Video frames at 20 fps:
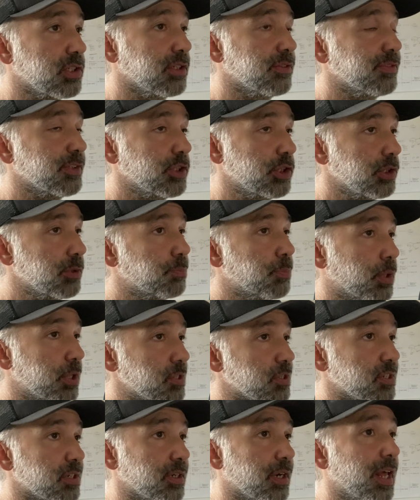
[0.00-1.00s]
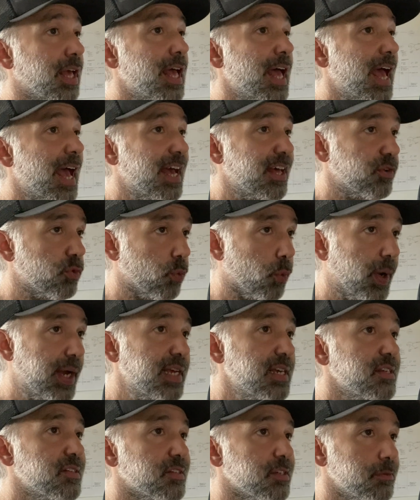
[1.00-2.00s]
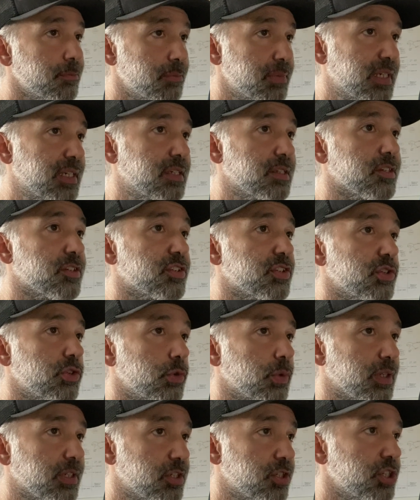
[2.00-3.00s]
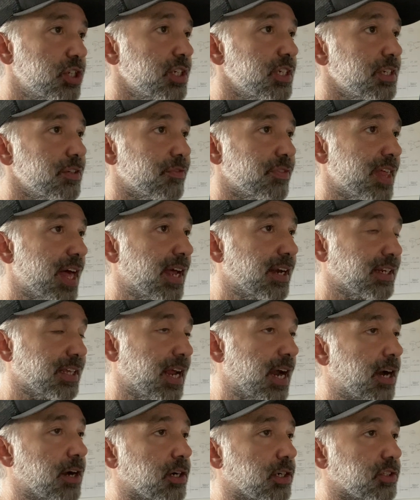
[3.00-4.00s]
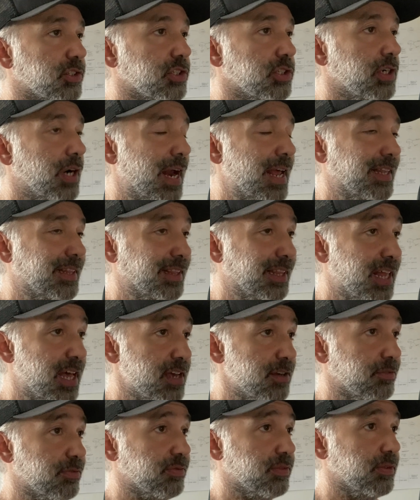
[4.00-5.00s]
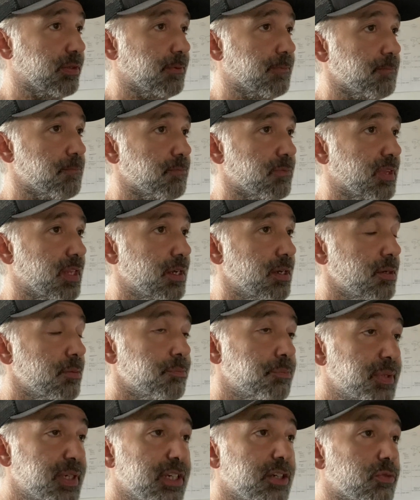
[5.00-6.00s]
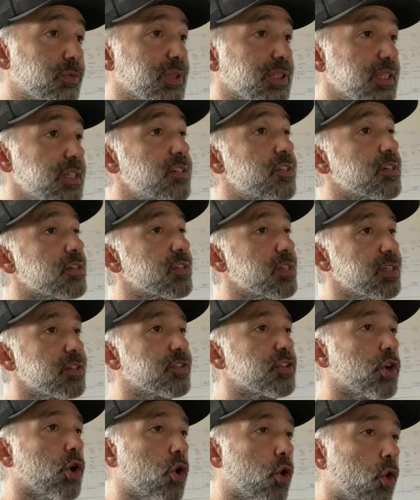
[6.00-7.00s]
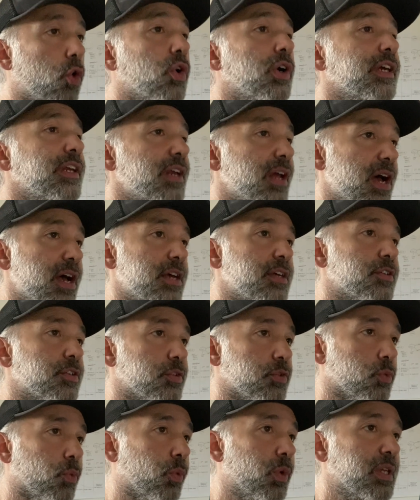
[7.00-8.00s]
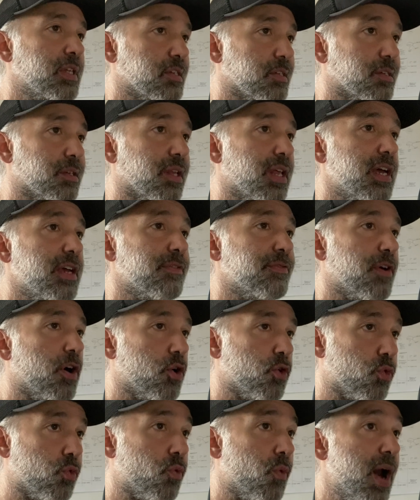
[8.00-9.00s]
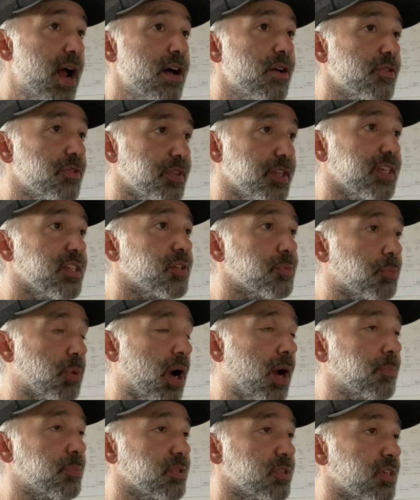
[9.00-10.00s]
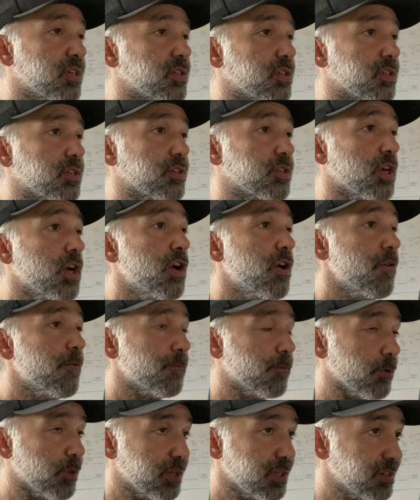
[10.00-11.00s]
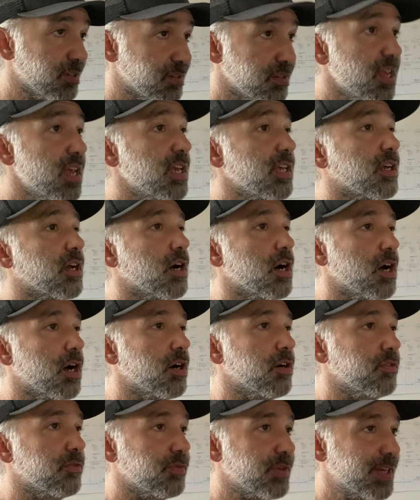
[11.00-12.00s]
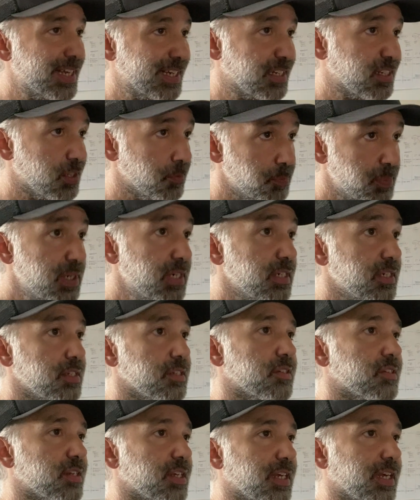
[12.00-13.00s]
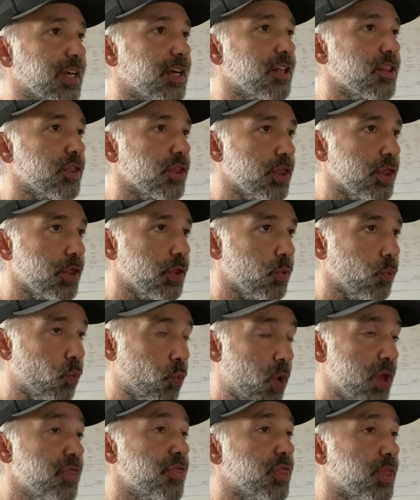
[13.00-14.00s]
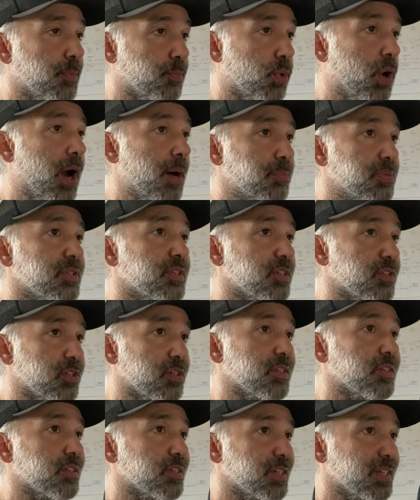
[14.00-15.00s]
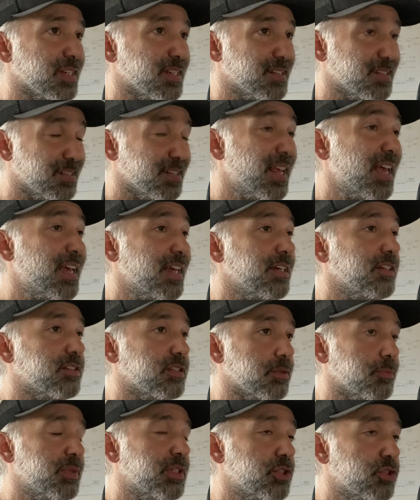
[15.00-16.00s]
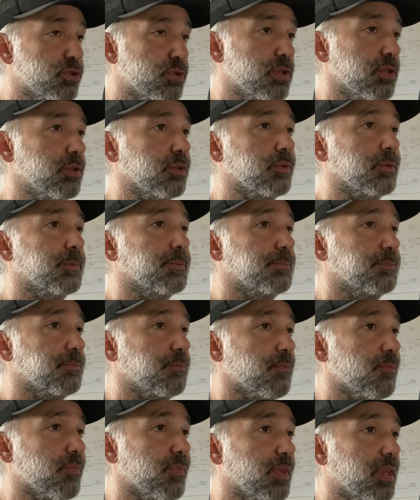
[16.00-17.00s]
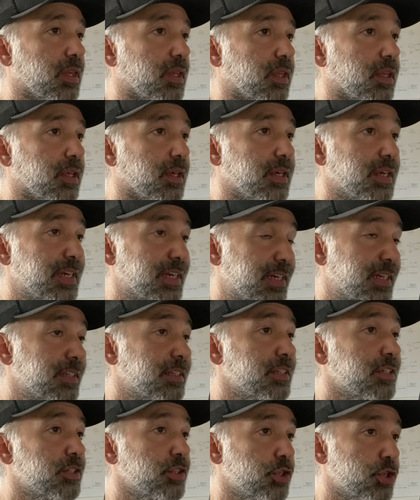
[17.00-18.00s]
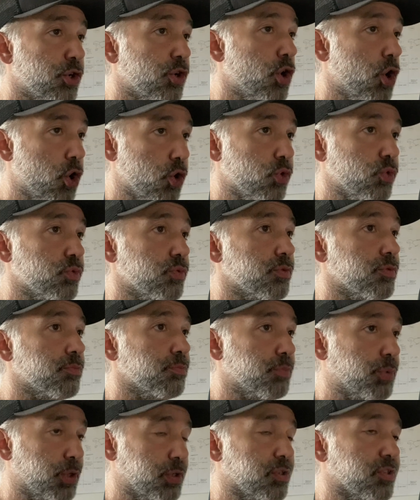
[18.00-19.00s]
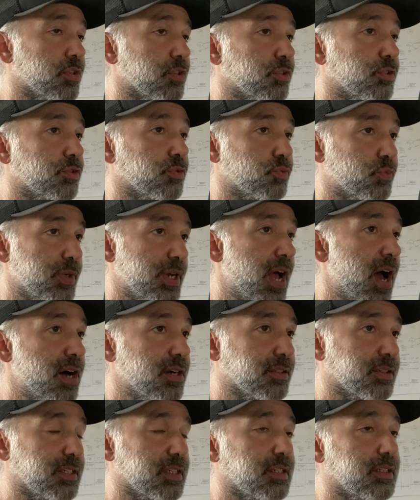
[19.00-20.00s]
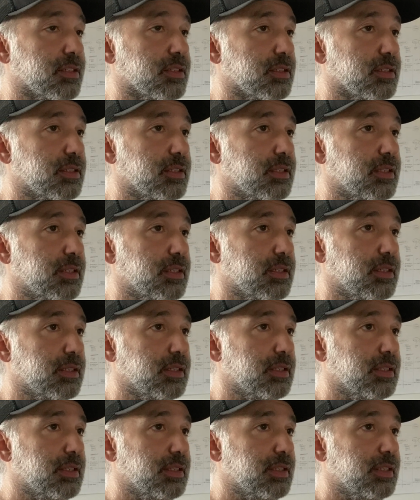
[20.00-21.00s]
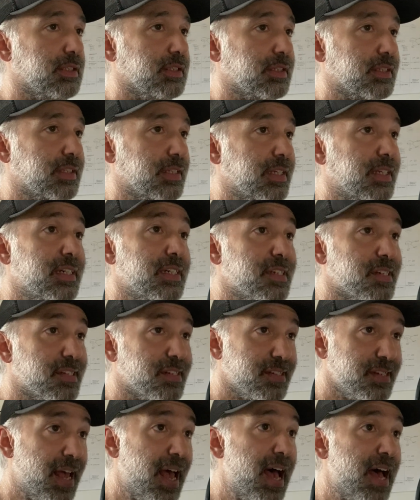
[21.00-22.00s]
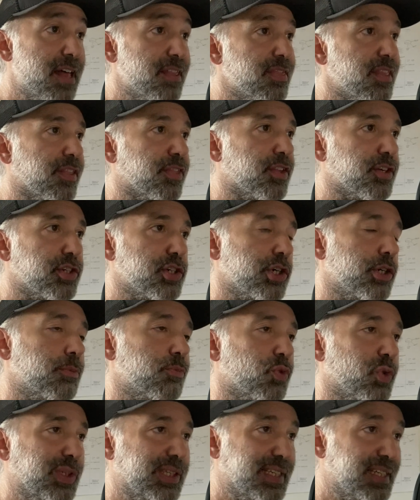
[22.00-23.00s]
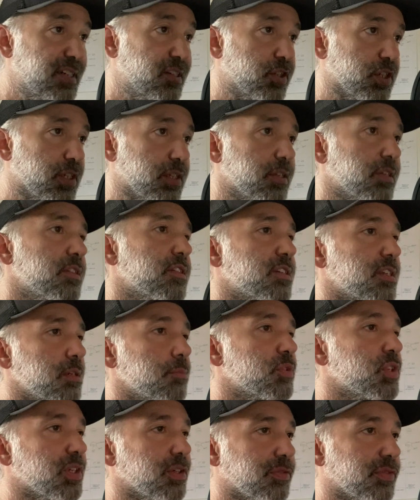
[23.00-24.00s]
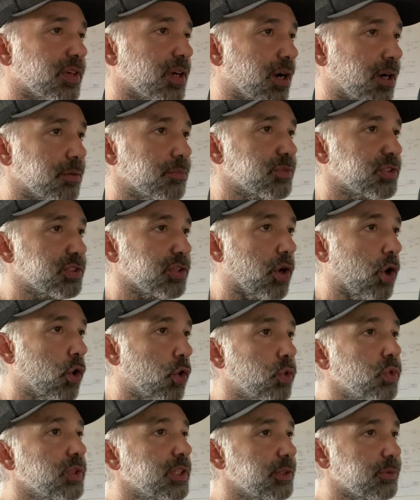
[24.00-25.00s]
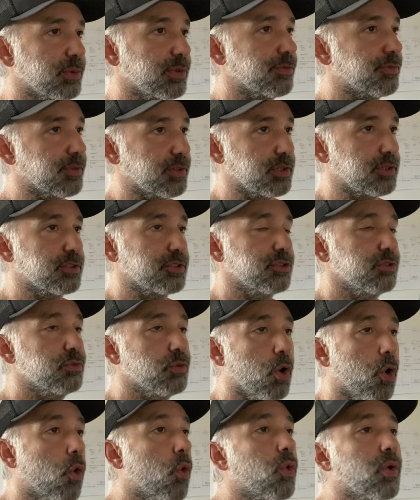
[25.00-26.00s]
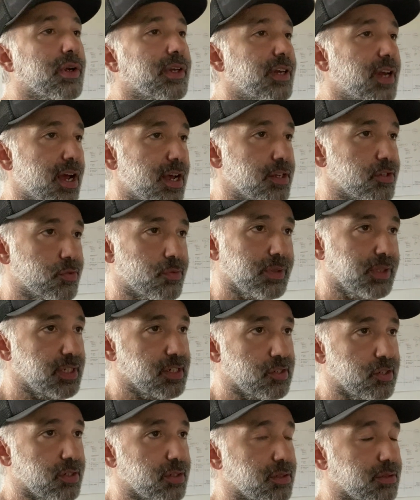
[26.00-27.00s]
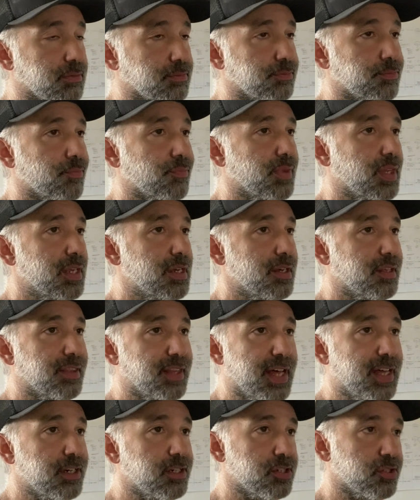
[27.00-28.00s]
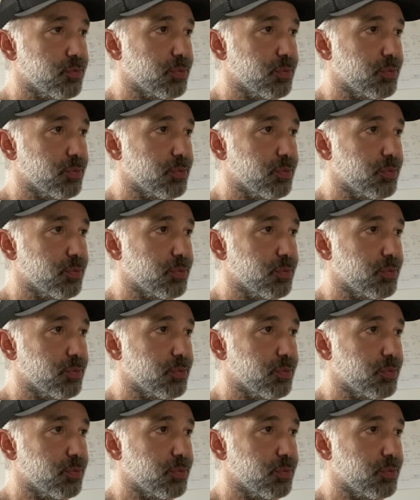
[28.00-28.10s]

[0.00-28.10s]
of a good person, and ways and means to achieve that character and life. Being religious is to organize one's life around these propositions for the sake of experiencing what the propositions say to be true in your own personal reality. It is sad that the term religion seems to have come to only refer to organized religion. That is